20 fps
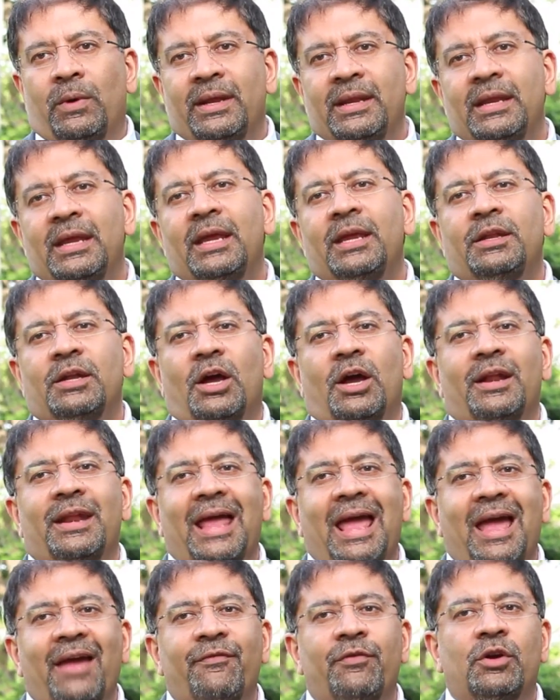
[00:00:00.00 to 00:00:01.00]
We need
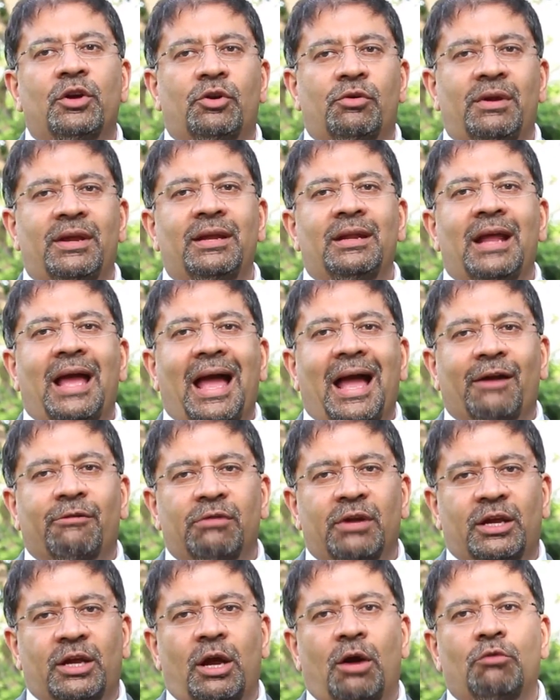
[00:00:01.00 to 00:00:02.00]
an evergreen
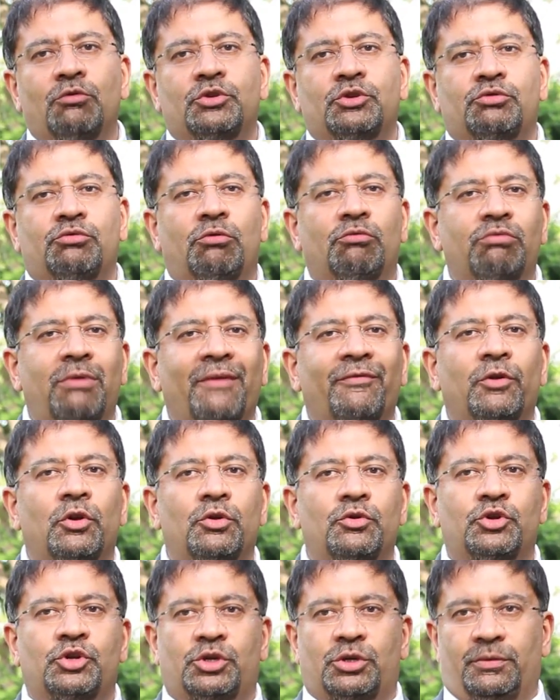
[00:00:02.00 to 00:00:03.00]
agricultural
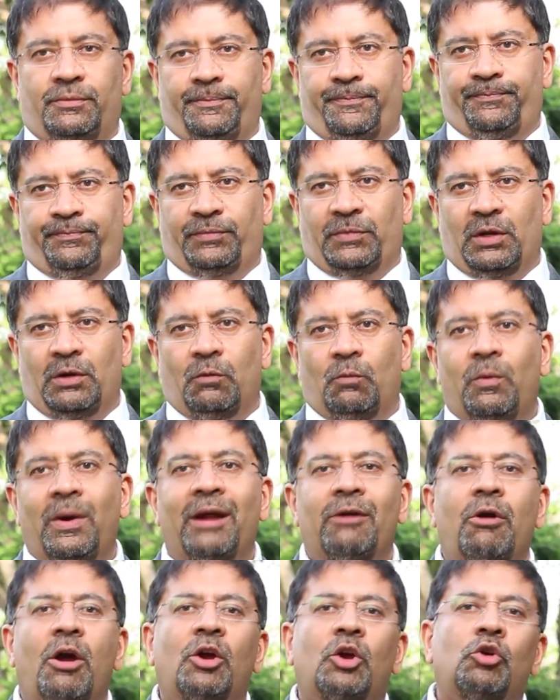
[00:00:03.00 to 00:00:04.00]
revolution
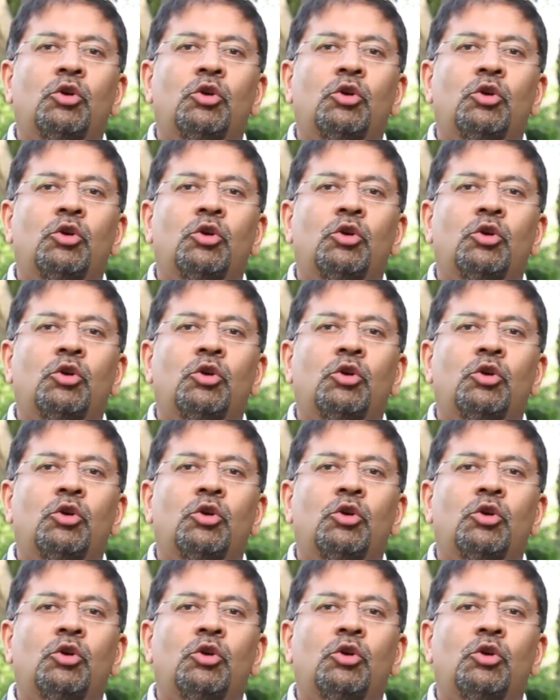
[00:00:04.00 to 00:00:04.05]
where our